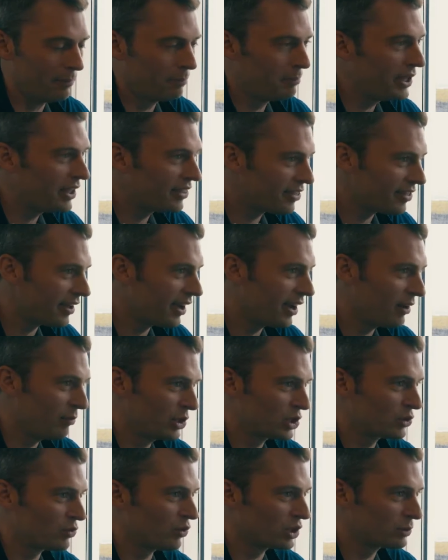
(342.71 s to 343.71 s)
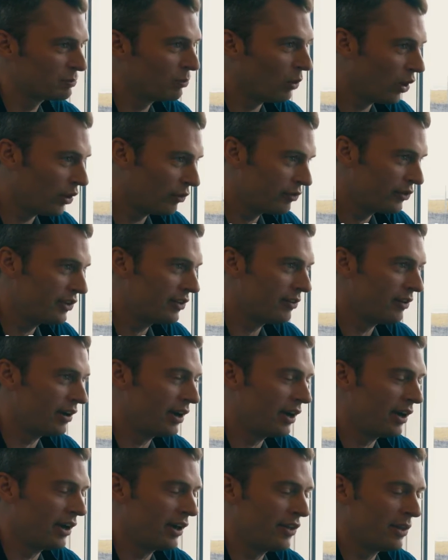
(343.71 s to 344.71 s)
pizza which was bought
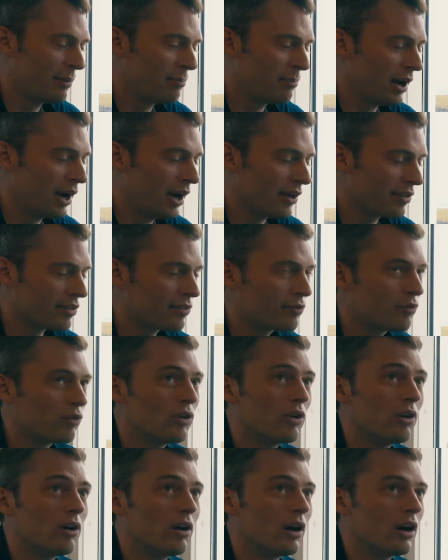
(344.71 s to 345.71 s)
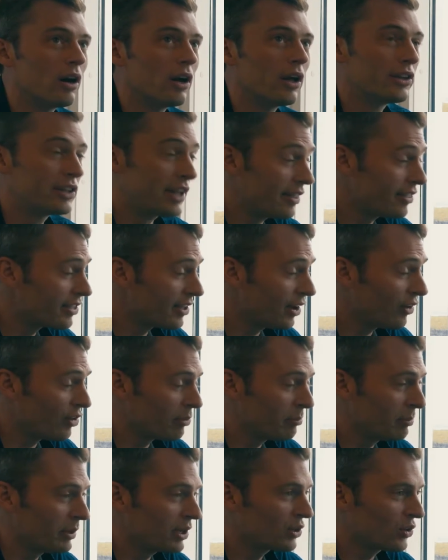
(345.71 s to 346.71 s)
in the past for
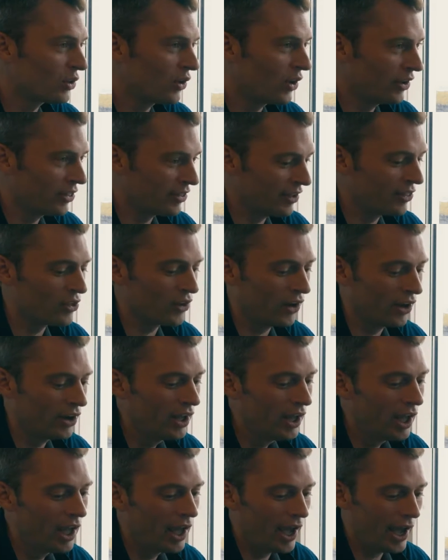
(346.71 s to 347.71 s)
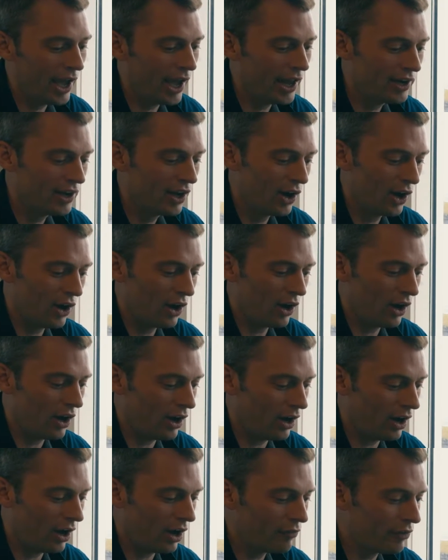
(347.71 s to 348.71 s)
10,000 bitcoins and so on. And
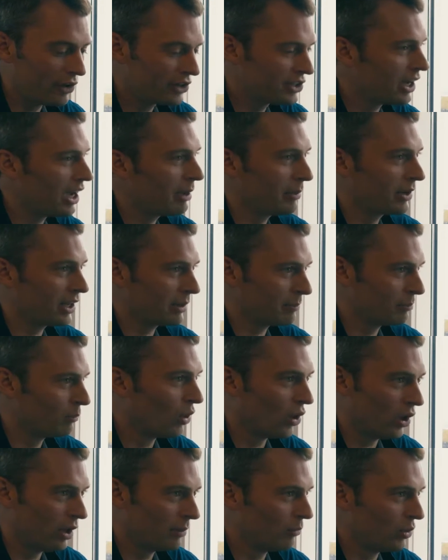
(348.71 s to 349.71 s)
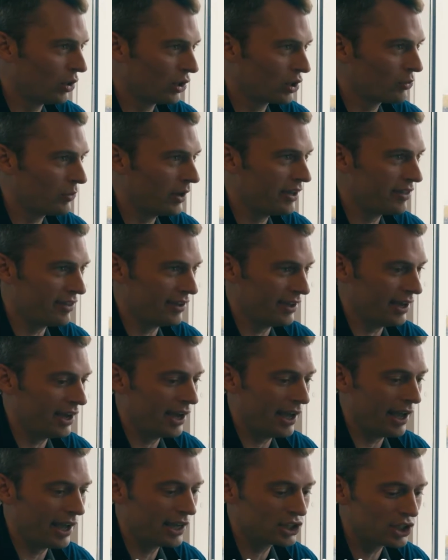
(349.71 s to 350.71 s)
over time it got more and more crazy.
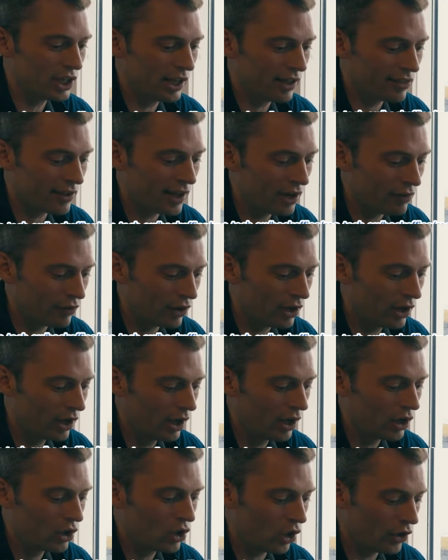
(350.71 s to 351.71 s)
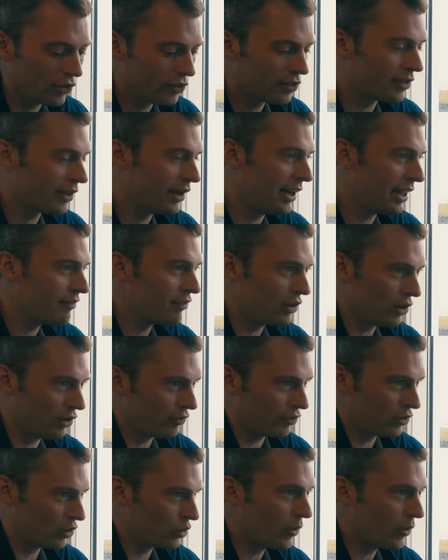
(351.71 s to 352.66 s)
Actually, it's kind of a constant level of